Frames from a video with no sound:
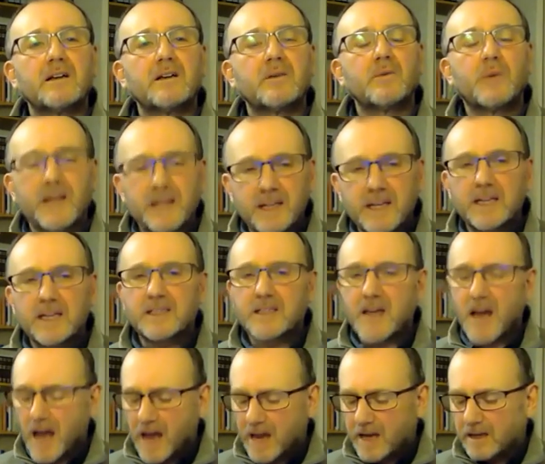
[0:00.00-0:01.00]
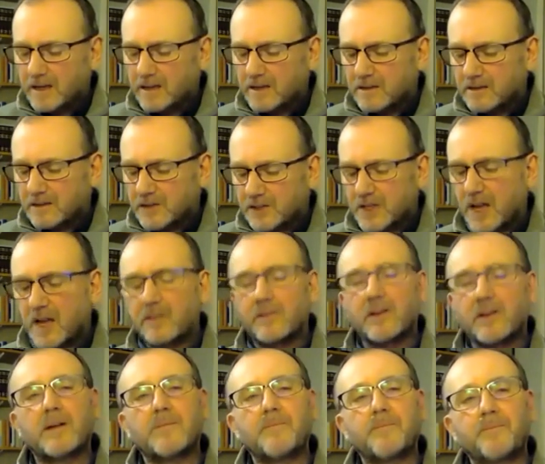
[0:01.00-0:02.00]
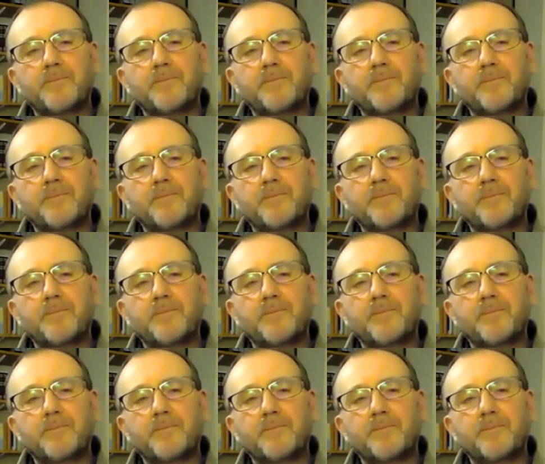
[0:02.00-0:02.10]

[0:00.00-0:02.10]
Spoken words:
We need a Saviour.